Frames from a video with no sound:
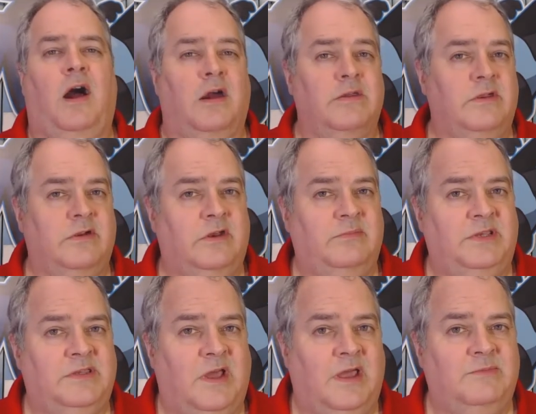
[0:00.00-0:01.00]
Are there going to
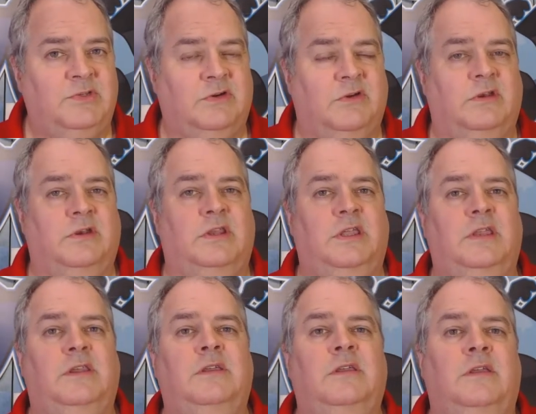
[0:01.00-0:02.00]
be times you're going to
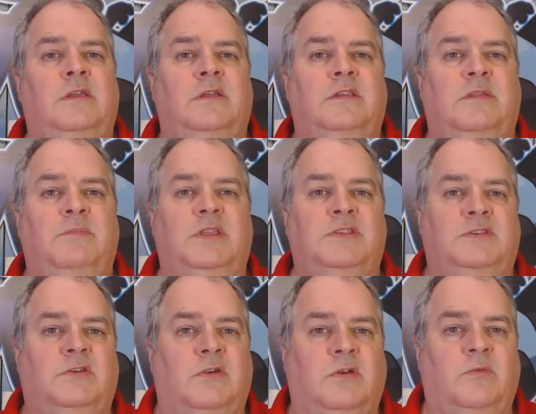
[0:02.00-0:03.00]
need to be
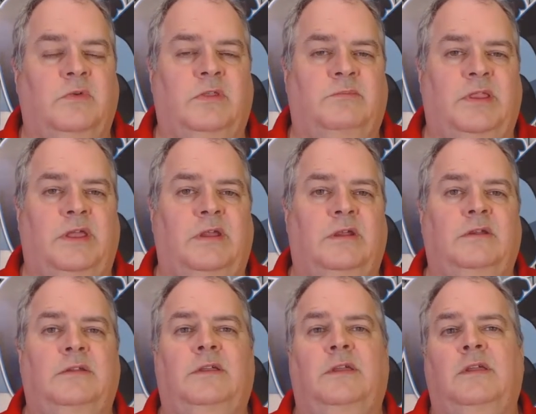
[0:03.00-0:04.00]
stern with a player?